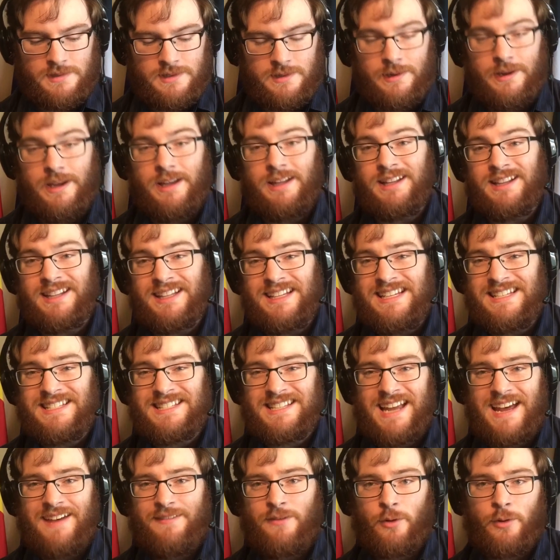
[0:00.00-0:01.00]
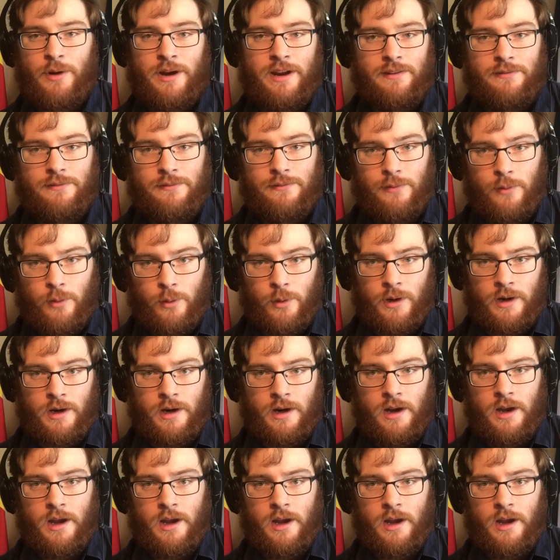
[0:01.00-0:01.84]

so you at least have a rank 4.